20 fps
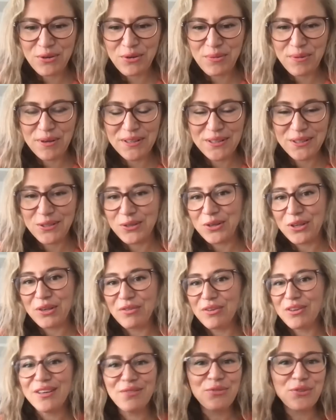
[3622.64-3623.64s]
Rumen. So
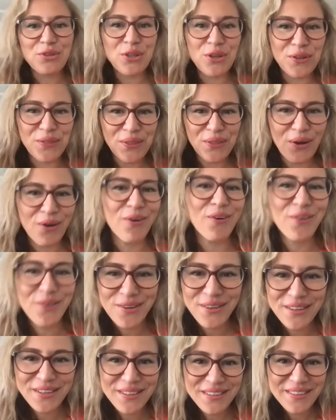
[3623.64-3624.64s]
even if you don't know,